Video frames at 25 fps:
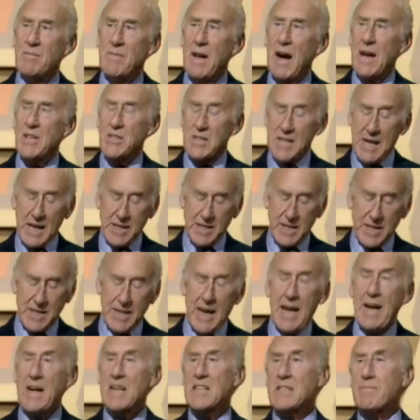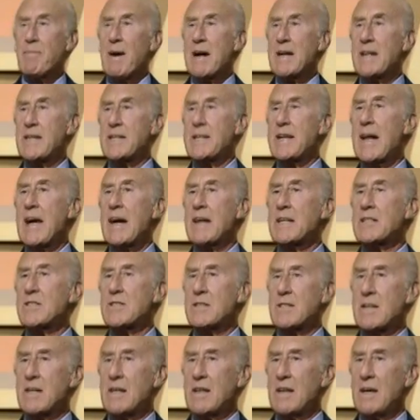I should like to take as my
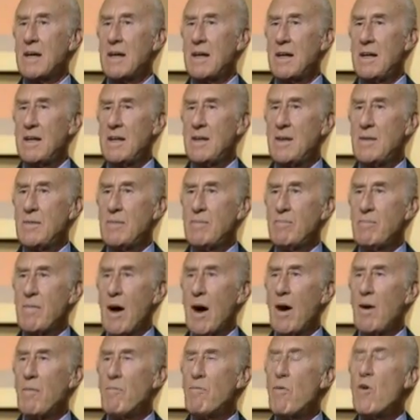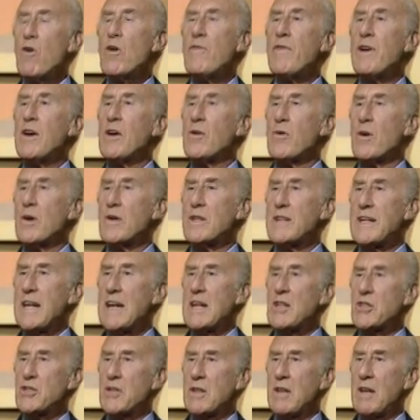text a moving
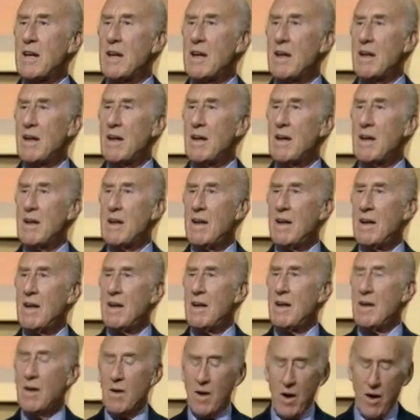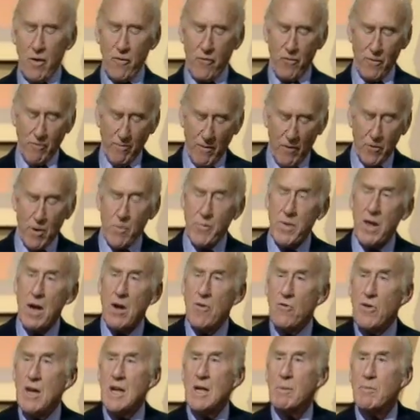quotation from the
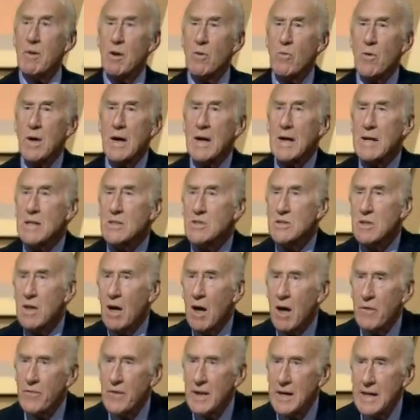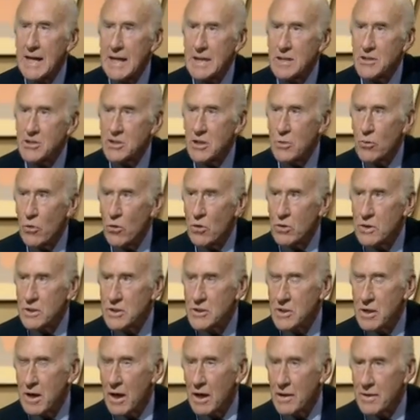unreadable works of the late Sir Walter
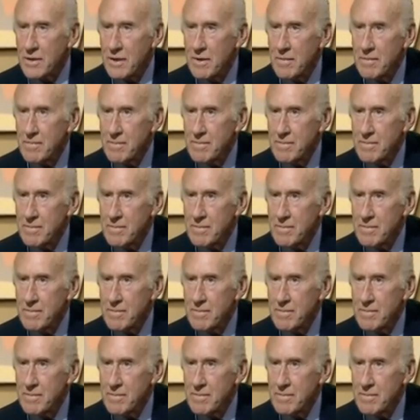Scott,